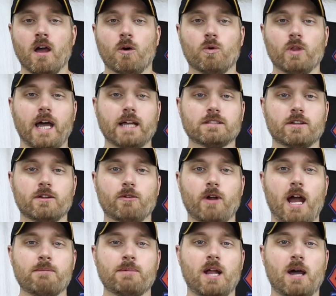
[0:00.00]
Well, that's going to
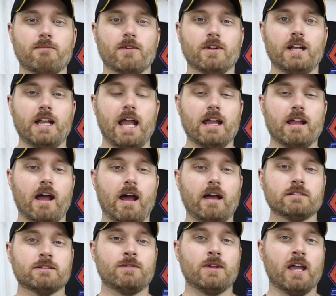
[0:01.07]
wrap it up for today,
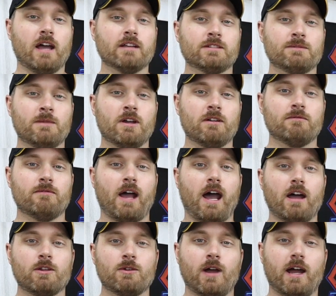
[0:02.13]
guys. If you got some good
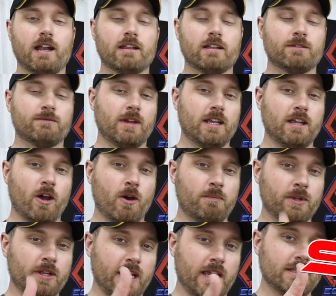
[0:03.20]
value out of this video,
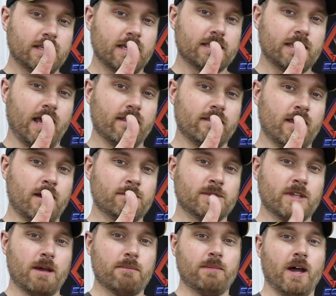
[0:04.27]
please hit that
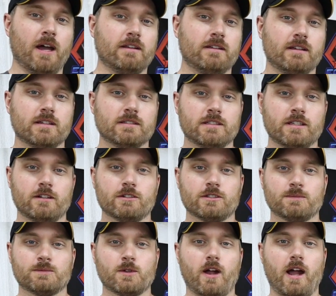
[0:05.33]
thumbs up button. Consider
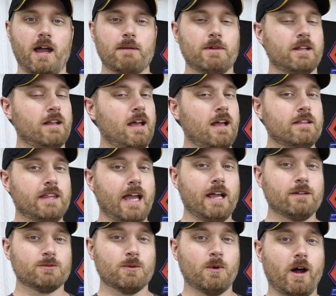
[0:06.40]
subscribing.
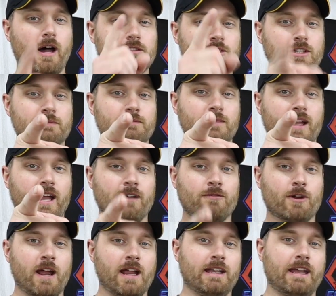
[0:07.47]
Thanks for watching. Have
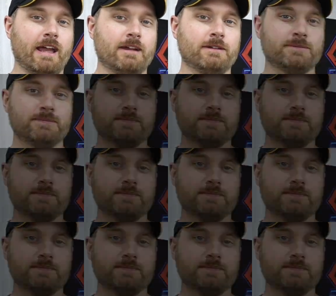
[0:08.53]
a great day.